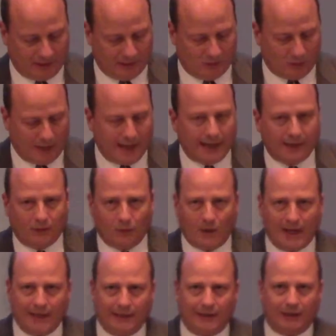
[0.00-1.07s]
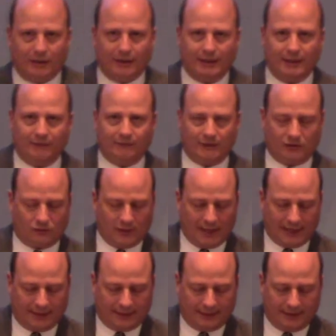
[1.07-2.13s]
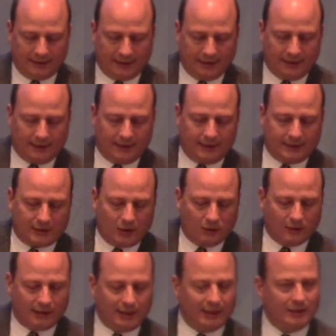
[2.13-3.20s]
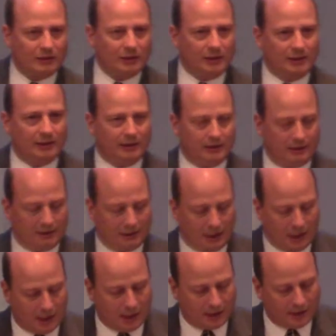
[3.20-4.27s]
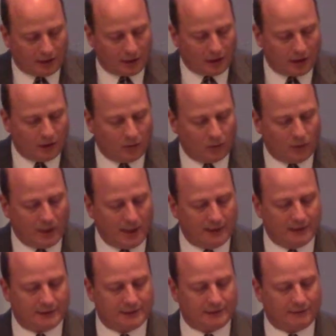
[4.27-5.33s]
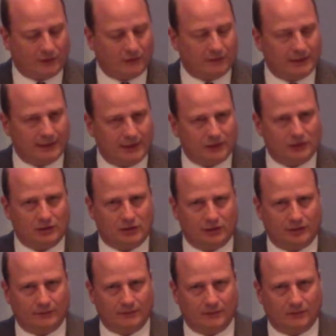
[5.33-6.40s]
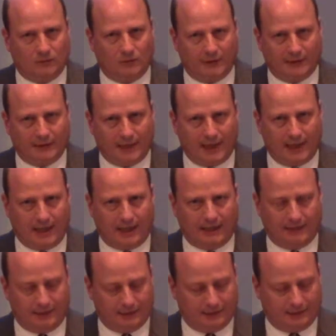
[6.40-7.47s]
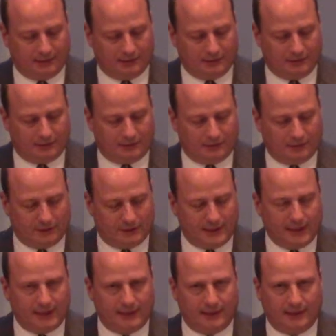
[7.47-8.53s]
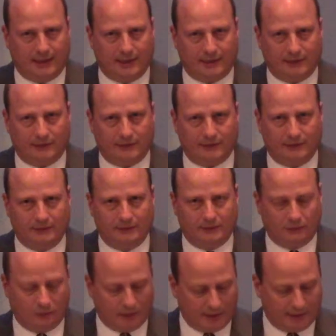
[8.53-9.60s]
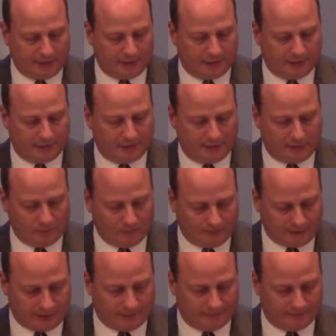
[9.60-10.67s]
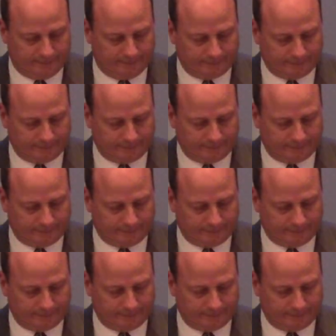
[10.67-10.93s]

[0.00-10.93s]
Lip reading: while our individuality is only hinging on our awareness of our relationship with God to attain health, wealth, and wisdom.